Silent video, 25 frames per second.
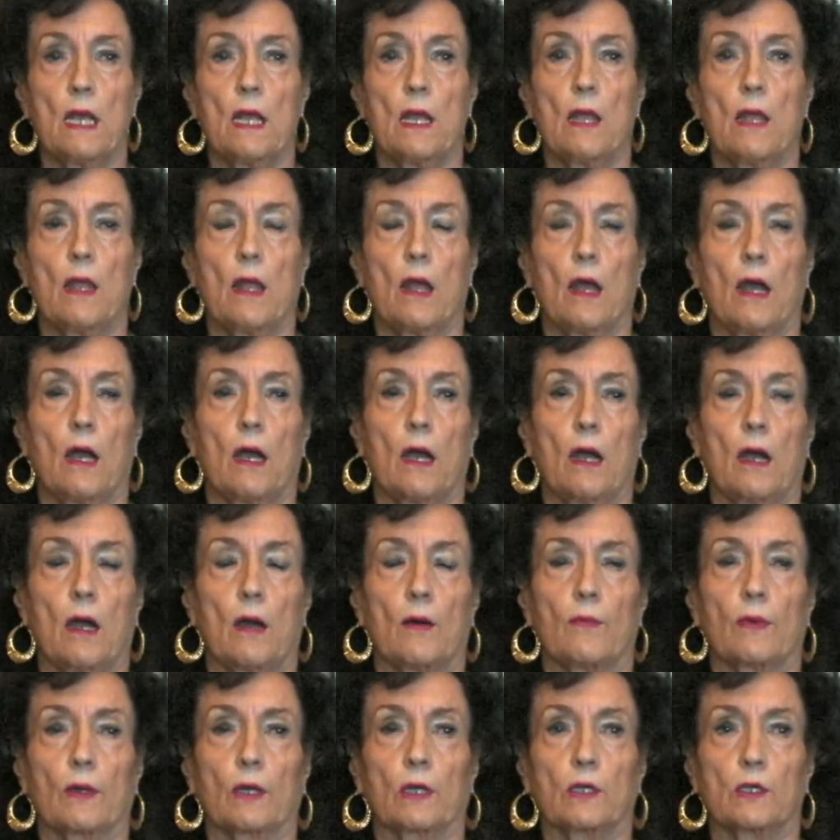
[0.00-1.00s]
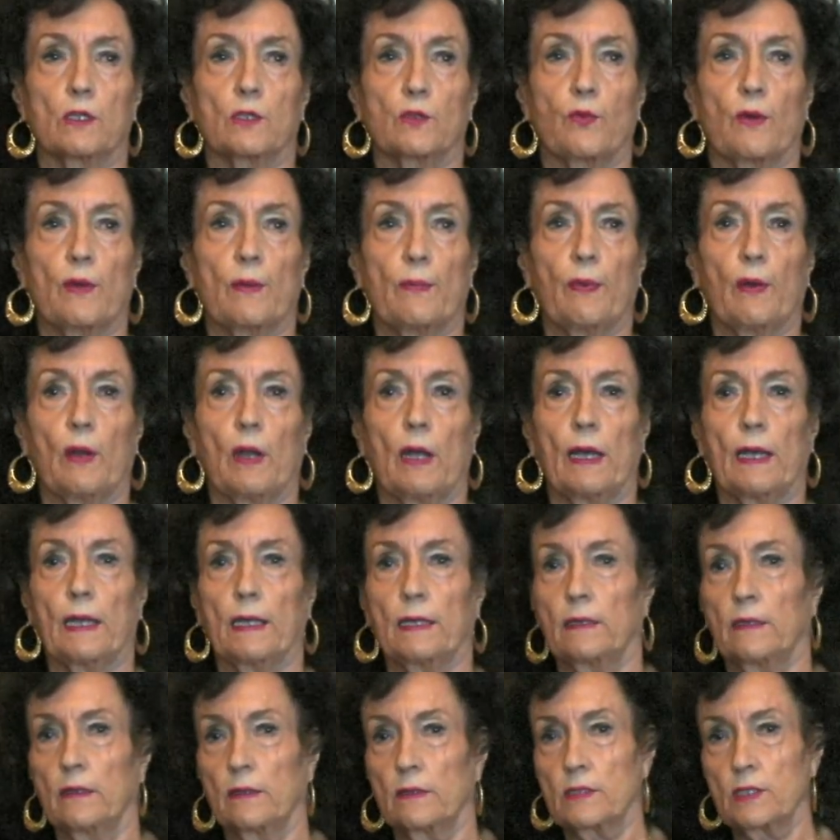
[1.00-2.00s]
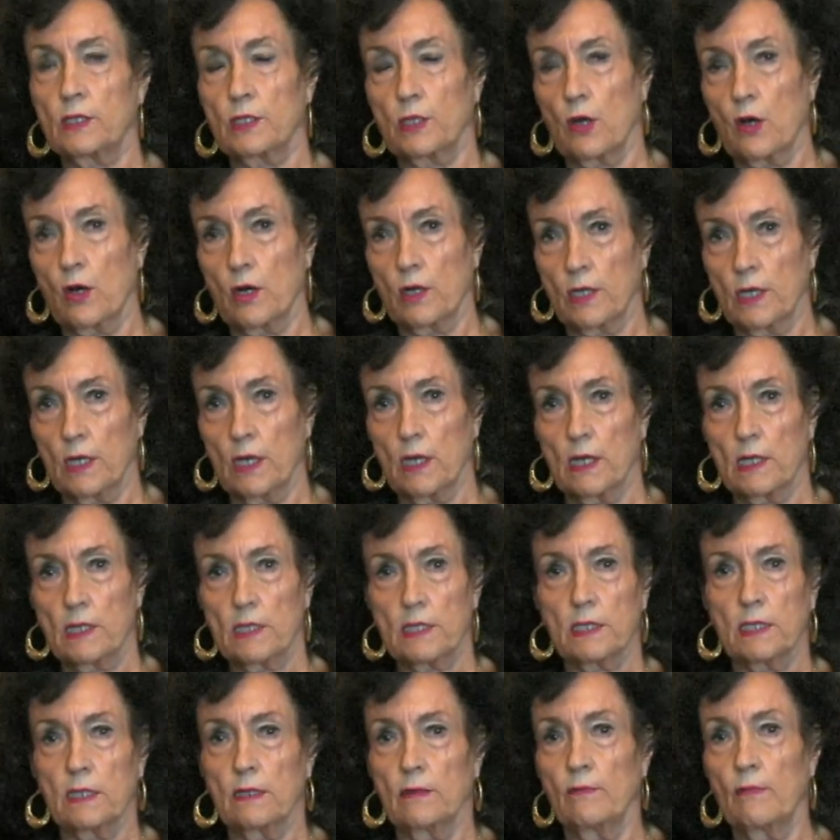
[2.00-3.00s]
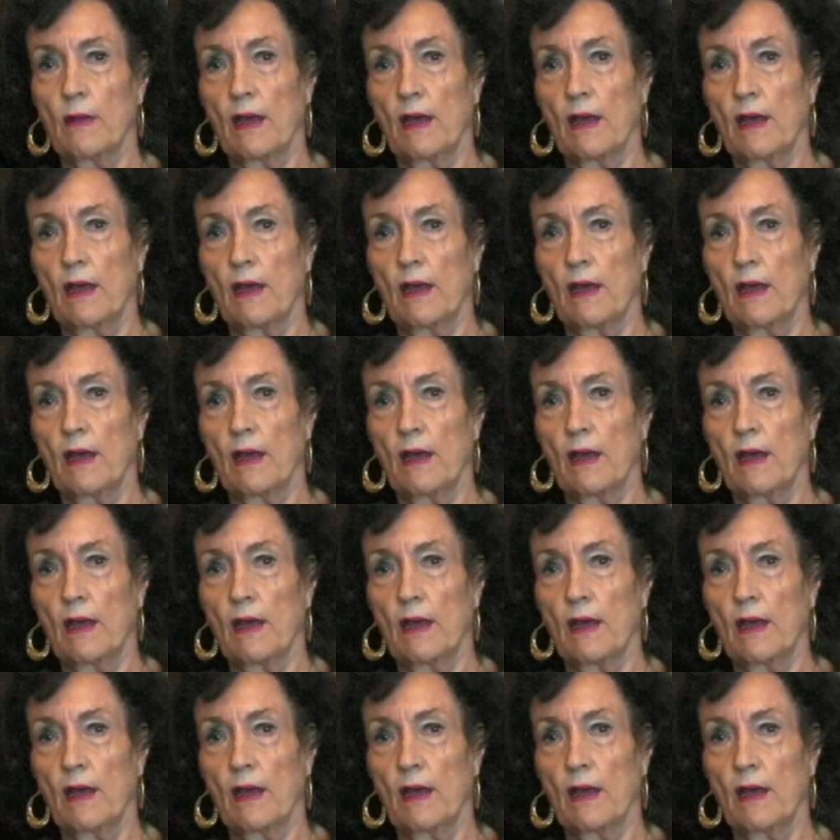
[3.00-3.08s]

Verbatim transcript: uh, because we played uh, Stardust and my